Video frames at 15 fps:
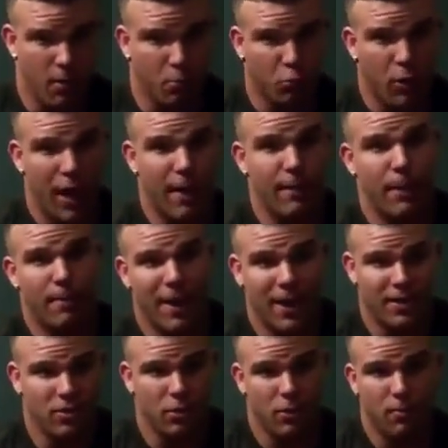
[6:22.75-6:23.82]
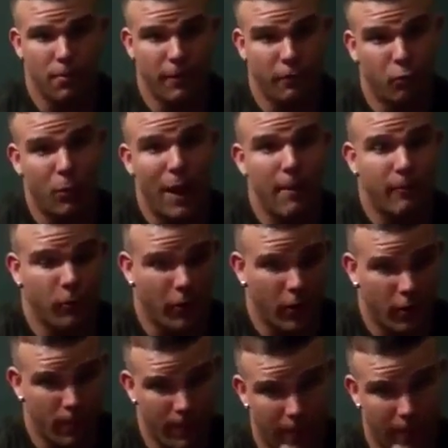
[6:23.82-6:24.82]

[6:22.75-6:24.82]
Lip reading: Pramipexole right before I go to